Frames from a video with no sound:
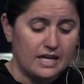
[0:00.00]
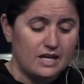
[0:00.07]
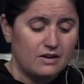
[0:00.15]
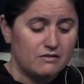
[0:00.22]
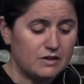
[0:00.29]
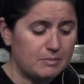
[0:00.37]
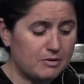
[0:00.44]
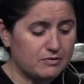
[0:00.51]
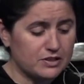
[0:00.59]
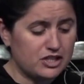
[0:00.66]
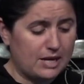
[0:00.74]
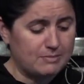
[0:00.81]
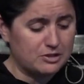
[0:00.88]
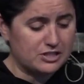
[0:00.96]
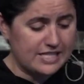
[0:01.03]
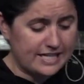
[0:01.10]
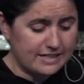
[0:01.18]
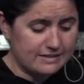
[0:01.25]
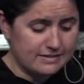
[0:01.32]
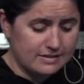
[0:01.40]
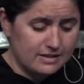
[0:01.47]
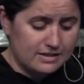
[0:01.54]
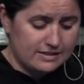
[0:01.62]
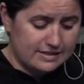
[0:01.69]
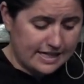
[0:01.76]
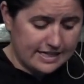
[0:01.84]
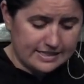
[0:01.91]
Flip over to chapter 6,
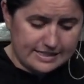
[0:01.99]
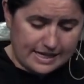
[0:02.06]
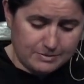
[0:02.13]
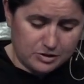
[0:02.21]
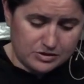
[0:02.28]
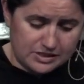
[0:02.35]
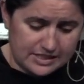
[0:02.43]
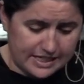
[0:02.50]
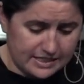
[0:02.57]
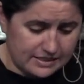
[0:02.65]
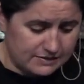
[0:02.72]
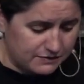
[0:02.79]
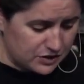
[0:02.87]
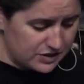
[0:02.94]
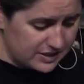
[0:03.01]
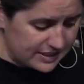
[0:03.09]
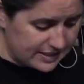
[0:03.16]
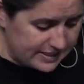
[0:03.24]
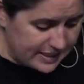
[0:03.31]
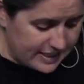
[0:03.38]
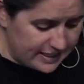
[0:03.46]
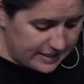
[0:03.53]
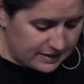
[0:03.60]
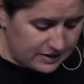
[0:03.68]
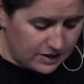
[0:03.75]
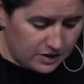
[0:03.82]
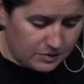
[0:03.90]
2 Samuel 6, verse 16.
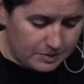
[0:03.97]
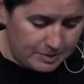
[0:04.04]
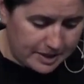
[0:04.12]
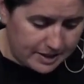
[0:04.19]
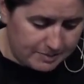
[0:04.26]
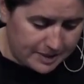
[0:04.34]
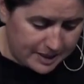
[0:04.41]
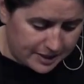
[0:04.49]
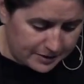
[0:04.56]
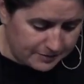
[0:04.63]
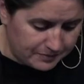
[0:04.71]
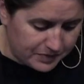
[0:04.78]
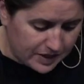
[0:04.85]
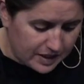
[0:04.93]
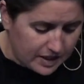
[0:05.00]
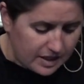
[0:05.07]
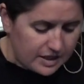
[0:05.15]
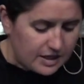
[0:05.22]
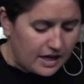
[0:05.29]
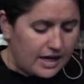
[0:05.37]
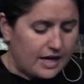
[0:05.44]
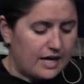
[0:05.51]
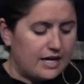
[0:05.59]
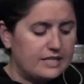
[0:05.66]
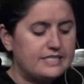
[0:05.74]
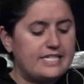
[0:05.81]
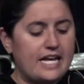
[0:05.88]
We pick up here. Uh,
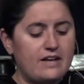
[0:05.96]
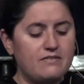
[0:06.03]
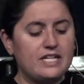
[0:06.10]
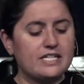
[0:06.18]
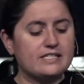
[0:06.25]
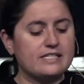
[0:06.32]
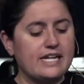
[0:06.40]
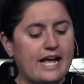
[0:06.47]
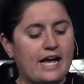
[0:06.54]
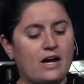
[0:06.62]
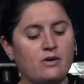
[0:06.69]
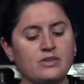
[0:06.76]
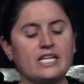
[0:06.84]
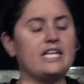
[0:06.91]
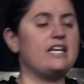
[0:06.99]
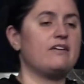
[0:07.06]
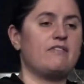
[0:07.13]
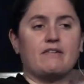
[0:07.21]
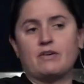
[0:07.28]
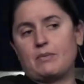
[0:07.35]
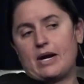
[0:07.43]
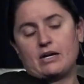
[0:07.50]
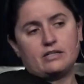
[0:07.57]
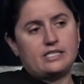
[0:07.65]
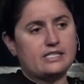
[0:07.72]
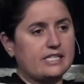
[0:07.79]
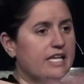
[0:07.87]
David is now the king of everywhere.
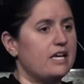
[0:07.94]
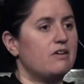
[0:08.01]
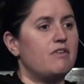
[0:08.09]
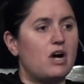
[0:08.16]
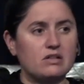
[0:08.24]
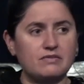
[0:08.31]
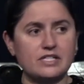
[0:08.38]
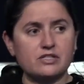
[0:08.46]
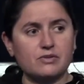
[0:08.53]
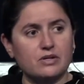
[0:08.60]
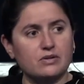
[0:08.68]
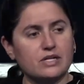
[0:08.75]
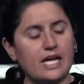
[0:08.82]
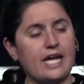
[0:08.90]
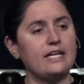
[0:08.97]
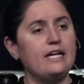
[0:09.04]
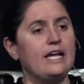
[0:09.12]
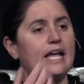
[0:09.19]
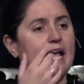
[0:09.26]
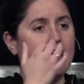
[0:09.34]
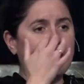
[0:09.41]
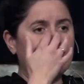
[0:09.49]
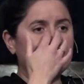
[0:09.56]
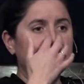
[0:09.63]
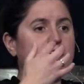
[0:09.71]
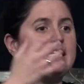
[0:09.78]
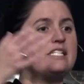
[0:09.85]
He's the king of all of Israel, okay? And
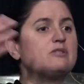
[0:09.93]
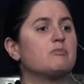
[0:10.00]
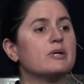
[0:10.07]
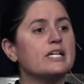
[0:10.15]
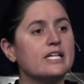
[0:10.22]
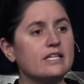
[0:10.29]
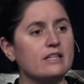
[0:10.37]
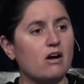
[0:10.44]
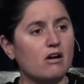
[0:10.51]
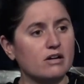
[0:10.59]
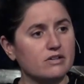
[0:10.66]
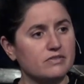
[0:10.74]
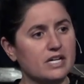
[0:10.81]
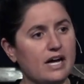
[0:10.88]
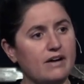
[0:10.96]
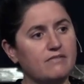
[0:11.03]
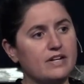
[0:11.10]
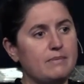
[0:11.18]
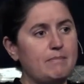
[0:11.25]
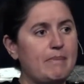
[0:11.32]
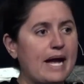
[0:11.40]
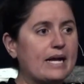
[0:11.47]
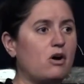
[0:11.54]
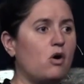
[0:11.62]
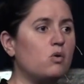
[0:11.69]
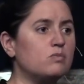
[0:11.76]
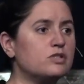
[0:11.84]
he's bringing the Ark of the Covenant back
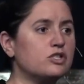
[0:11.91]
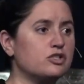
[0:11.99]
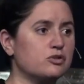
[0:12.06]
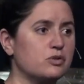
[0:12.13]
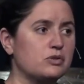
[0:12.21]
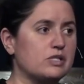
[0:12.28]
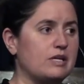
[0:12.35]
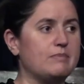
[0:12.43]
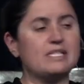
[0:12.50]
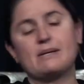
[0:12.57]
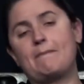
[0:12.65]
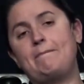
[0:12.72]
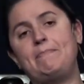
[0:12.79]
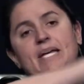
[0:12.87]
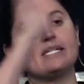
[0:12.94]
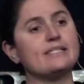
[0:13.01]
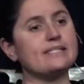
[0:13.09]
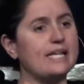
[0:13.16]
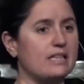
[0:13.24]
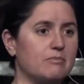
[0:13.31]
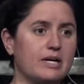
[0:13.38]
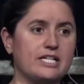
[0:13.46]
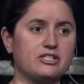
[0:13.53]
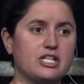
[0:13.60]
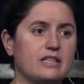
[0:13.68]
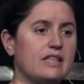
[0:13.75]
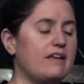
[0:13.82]
home to Jerusalem. It's a big
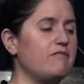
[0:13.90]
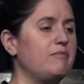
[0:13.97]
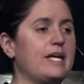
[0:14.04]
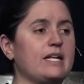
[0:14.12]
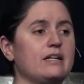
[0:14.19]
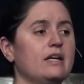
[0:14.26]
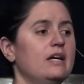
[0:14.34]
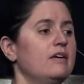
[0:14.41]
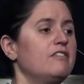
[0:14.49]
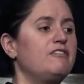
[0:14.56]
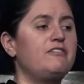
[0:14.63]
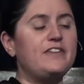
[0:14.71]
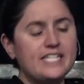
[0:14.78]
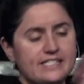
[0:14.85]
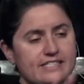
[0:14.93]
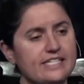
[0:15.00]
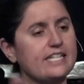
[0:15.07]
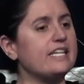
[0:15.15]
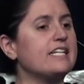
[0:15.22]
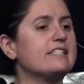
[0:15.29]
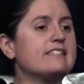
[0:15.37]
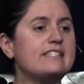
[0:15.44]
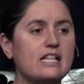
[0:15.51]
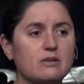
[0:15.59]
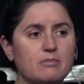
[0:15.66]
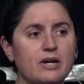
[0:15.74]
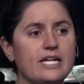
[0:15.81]
celebration. They've been feasting and
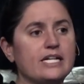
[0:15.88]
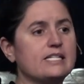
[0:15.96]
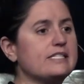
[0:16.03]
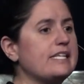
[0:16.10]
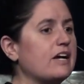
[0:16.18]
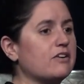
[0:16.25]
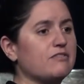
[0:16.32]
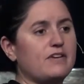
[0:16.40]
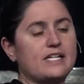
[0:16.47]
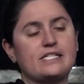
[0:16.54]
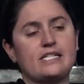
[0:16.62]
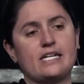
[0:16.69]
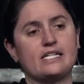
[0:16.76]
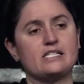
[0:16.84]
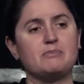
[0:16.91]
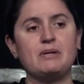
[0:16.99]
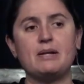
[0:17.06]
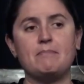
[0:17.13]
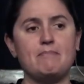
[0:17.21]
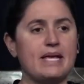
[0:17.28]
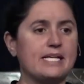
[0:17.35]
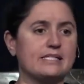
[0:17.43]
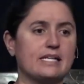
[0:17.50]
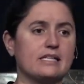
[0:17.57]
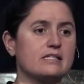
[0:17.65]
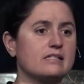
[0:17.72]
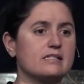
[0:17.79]
celebrating and sacrificing, and it's been amazing.
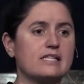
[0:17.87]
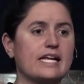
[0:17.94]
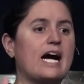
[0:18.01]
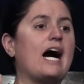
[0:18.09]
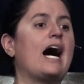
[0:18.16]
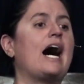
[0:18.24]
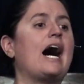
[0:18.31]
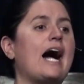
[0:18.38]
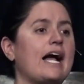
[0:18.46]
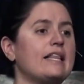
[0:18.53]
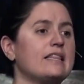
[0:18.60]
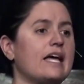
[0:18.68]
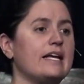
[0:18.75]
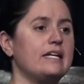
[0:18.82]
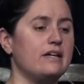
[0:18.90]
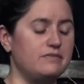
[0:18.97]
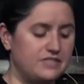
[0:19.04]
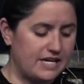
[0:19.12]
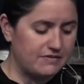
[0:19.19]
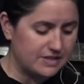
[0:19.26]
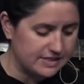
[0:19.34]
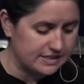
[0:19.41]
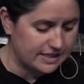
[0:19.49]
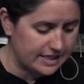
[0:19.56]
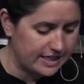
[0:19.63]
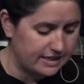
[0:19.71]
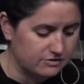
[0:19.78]
This is like a highlight of David's
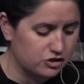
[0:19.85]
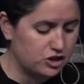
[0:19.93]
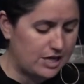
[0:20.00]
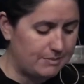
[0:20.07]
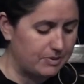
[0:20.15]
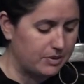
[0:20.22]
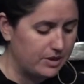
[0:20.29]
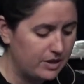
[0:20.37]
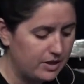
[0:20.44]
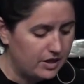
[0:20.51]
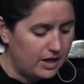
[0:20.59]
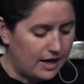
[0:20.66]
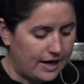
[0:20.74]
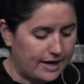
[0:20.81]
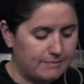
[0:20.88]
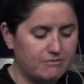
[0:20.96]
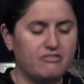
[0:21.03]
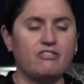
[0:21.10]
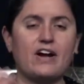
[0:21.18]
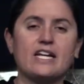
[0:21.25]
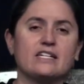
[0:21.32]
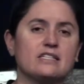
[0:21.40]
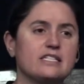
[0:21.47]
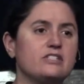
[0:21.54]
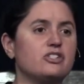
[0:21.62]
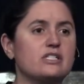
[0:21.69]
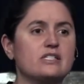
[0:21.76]
kingship um, finally
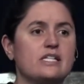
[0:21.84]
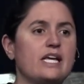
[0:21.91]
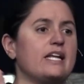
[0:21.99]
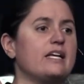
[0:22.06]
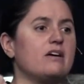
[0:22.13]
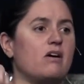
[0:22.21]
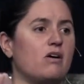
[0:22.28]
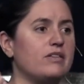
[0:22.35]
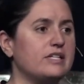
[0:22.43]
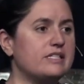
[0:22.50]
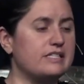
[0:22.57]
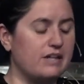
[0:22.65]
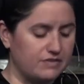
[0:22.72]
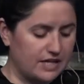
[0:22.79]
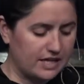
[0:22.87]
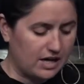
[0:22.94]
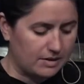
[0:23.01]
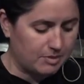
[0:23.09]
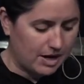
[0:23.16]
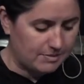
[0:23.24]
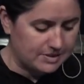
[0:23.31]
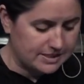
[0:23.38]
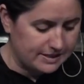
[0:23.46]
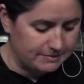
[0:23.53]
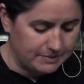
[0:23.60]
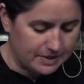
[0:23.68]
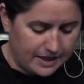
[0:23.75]
just getting all this stuff that God promised
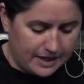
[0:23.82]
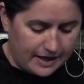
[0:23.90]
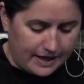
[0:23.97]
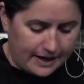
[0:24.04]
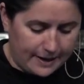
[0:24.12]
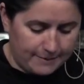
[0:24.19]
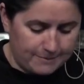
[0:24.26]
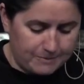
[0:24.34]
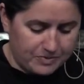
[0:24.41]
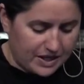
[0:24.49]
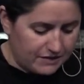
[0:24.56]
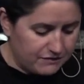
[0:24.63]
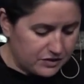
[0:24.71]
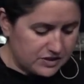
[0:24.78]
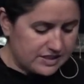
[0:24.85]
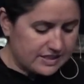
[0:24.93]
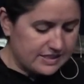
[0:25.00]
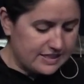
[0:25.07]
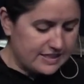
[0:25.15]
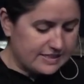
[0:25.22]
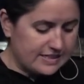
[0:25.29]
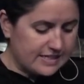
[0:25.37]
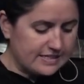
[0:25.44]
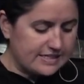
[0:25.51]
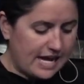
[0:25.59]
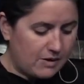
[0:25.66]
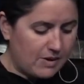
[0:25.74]
him. Um, in verse 16, it says,
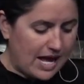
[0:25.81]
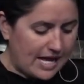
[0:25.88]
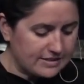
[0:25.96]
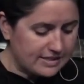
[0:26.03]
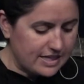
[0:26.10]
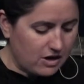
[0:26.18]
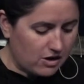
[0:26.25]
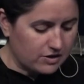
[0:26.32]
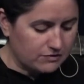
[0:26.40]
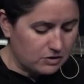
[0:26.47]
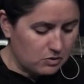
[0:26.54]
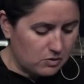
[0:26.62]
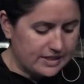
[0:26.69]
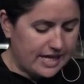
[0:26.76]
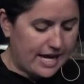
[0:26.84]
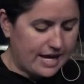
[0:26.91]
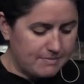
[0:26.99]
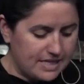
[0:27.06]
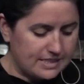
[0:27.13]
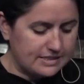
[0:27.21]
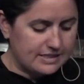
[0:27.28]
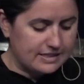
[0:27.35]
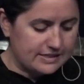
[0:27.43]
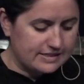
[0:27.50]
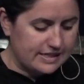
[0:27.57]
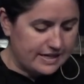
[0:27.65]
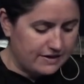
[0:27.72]
Now as the ark of the Lord came into the
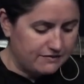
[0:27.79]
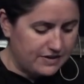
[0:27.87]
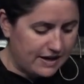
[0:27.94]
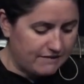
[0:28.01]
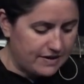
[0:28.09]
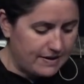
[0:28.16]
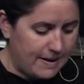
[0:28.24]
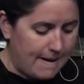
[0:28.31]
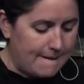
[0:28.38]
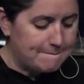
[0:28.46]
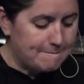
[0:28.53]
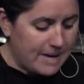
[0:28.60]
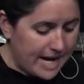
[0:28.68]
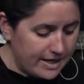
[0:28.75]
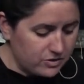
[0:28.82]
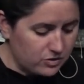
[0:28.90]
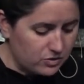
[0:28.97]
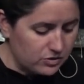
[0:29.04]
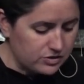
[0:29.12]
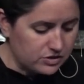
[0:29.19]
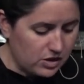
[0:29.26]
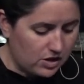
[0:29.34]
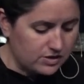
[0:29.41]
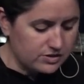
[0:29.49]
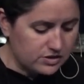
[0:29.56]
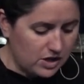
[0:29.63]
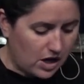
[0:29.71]
city of David, Michal,
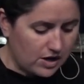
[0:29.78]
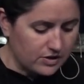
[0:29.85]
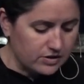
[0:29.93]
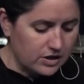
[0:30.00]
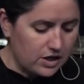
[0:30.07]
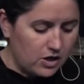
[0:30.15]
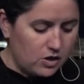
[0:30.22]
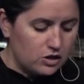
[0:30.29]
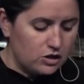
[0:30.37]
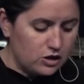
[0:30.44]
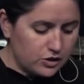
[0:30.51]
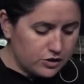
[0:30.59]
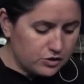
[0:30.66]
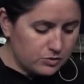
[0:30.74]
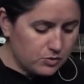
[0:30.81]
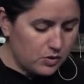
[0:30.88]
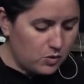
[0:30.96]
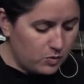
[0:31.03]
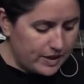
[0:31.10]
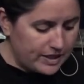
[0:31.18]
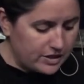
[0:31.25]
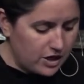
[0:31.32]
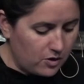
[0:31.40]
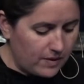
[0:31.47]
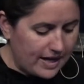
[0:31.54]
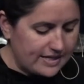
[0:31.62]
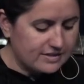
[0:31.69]
Saul's daughter, looked through a window
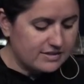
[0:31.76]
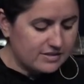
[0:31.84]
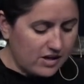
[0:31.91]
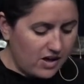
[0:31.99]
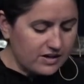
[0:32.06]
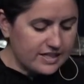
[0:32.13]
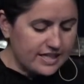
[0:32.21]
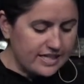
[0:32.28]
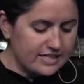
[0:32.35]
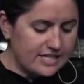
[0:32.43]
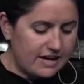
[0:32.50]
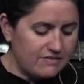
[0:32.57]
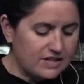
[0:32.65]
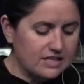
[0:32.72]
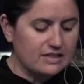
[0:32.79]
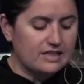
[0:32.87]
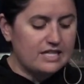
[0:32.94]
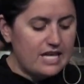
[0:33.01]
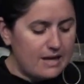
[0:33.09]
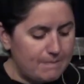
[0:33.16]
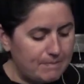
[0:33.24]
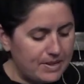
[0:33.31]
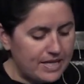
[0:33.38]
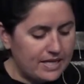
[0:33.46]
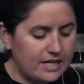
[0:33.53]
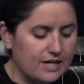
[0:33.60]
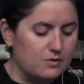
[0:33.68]
and saw King David
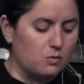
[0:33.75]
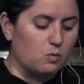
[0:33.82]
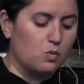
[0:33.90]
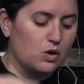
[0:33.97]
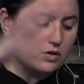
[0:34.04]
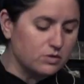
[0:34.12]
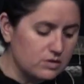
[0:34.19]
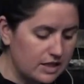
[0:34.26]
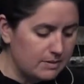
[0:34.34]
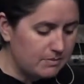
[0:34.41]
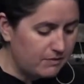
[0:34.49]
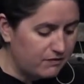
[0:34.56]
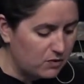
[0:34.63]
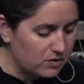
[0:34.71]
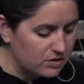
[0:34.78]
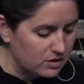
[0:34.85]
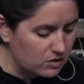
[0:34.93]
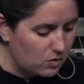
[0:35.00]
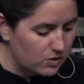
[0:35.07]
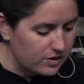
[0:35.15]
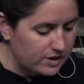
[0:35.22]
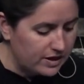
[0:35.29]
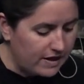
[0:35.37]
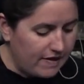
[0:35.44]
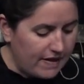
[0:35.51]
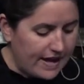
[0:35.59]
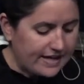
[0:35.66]
leaping and whirling before the Lord,
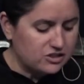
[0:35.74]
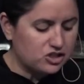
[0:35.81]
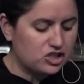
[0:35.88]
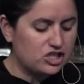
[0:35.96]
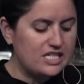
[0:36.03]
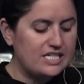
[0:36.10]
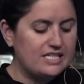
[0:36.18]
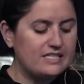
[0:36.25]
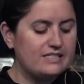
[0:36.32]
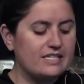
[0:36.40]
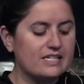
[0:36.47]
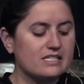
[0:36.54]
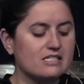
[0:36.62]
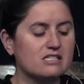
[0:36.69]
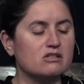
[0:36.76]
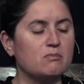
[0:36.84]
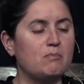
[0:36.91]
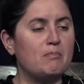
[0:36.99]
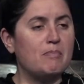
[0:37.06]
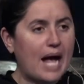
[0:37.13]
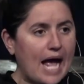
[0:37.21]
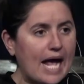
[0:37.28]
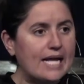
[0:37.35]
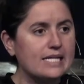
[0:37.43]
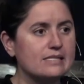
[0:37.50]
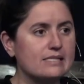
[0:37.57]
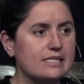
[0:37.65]
and she
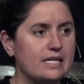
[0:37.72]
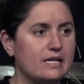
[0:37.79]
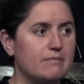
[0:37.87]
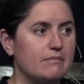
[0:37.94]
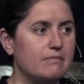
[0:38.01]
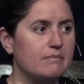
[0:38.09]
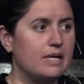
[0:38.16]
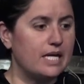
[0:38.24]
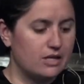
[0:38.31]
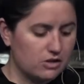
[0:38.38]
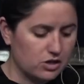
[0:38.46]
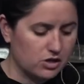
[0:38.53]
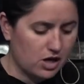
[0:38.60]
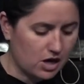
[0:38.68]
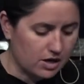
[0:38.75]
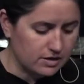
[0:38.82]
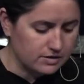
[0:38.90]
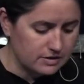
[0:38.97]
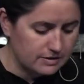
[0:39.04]
despised him in her heart.